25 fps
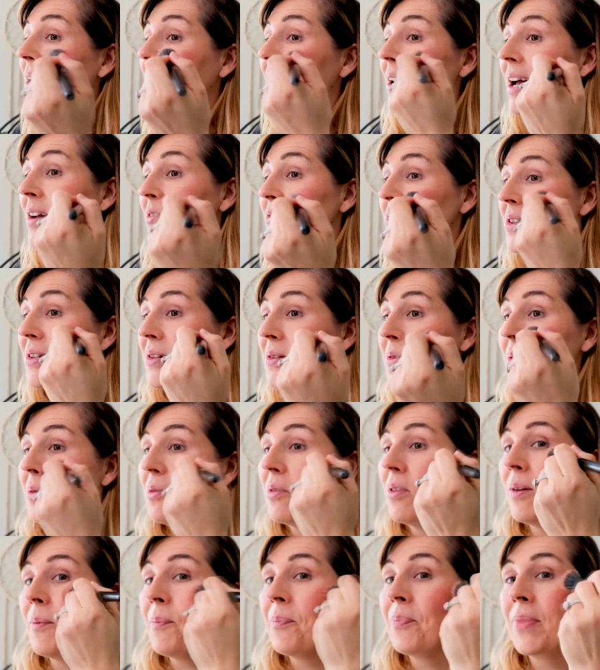clown
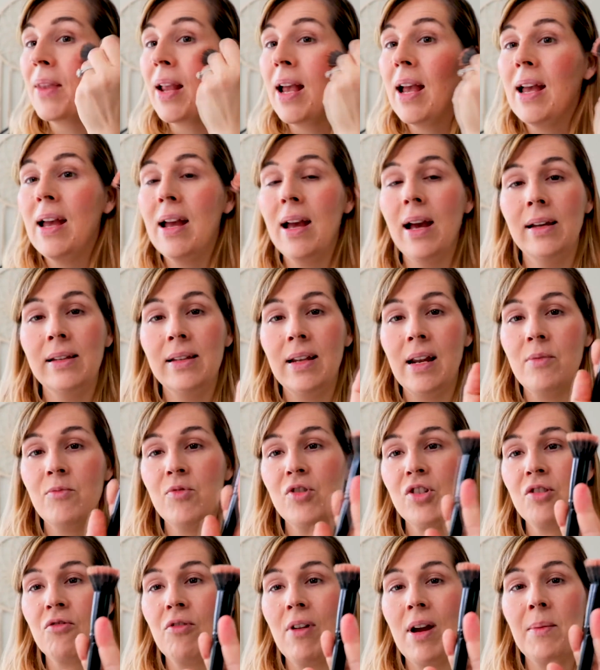school. And
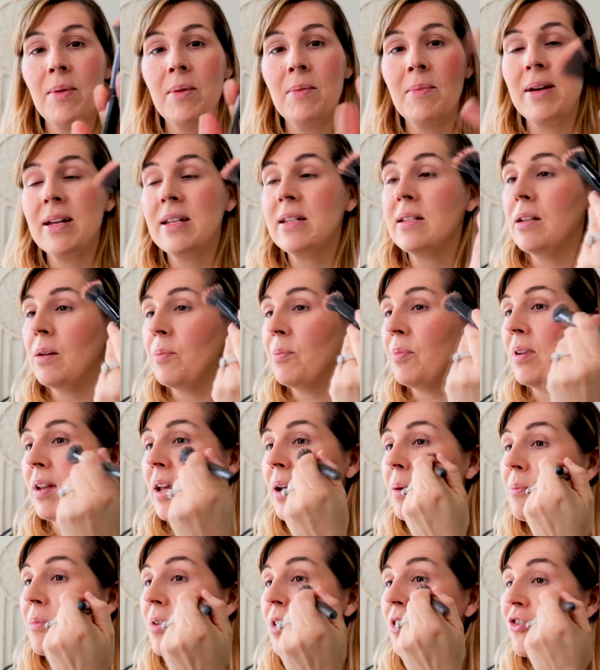I'm just grabbing my
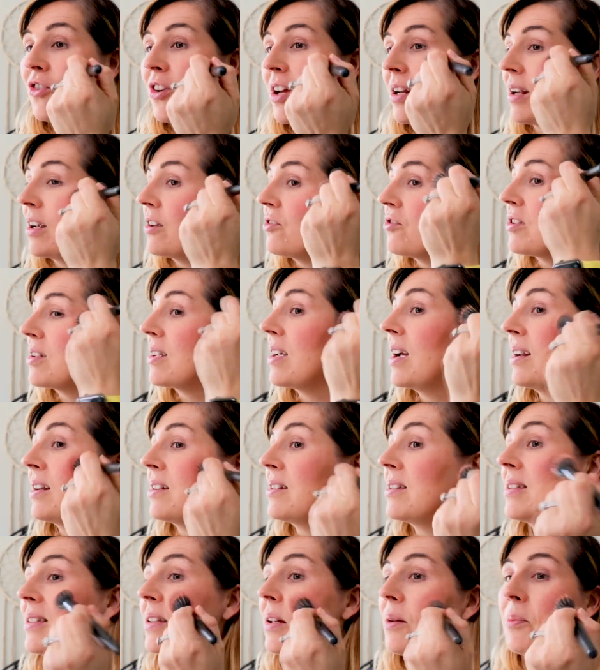stippling brush and I just
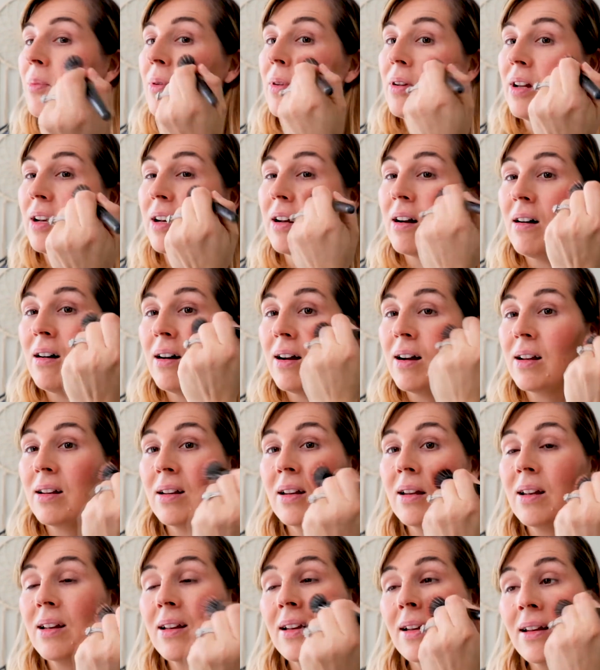kind of stipple it on.